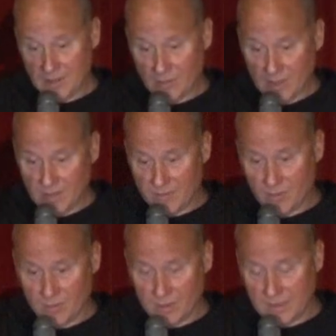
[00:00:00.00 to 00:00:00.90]
we live in a
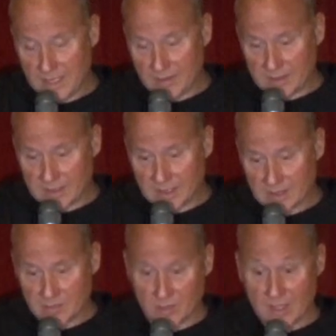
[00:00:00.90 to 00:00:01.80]
world now that
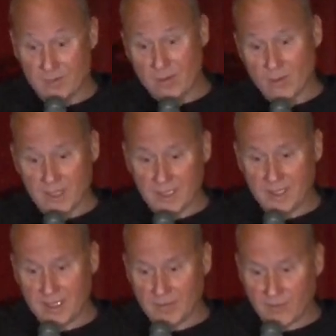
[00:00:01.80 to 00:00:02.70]
says whatever you want to
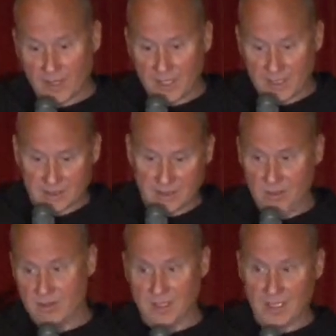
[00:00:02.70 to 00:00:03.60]
identify as,
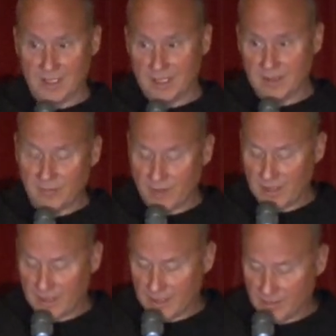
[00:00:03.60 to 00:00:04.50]
you can identify
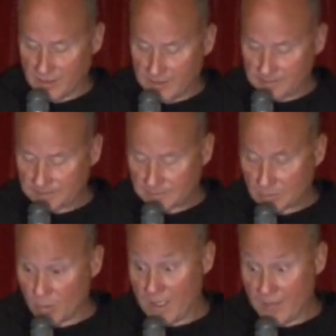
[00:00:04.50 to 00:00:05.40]
that, right?
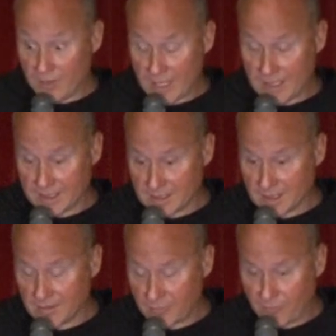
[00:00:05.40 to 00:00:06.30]
whatever that is,
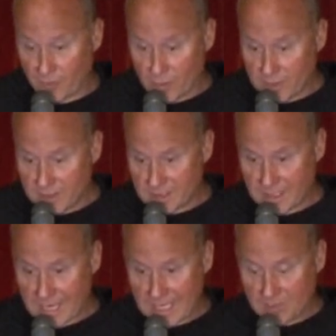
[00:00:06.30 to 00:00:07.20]
little furries
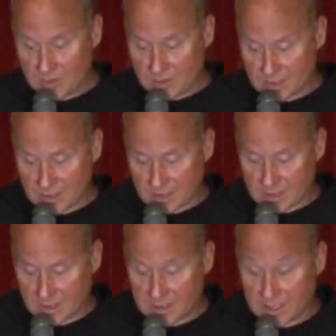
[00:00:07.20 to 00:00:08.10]
and animals. It's
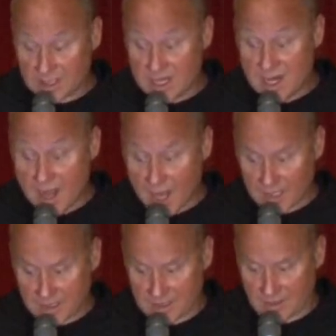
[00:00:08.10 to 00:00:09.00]
just it's just
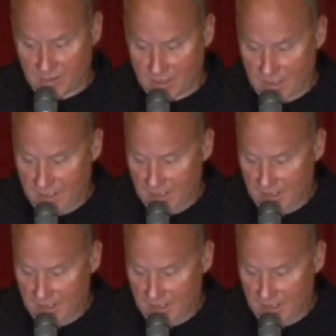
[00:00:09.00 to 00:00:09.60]
nuts. Okay.